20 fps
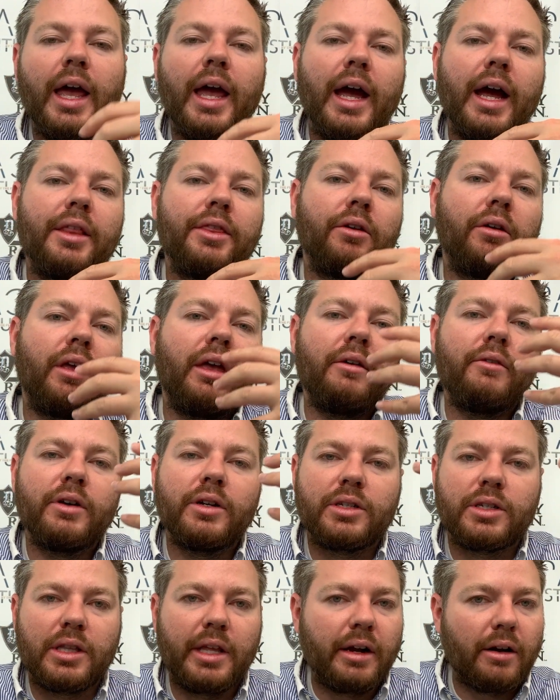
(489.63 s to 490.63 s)
and they'll give
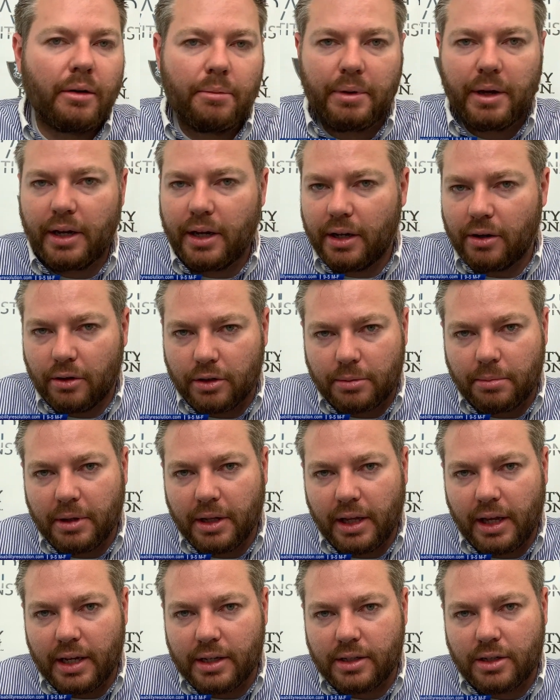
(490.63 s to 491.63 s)
us their opinion
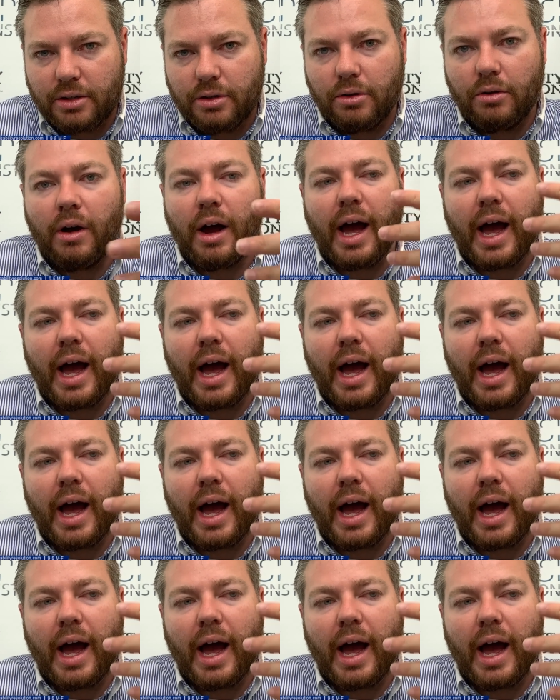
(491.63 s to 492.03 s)
ultimately as to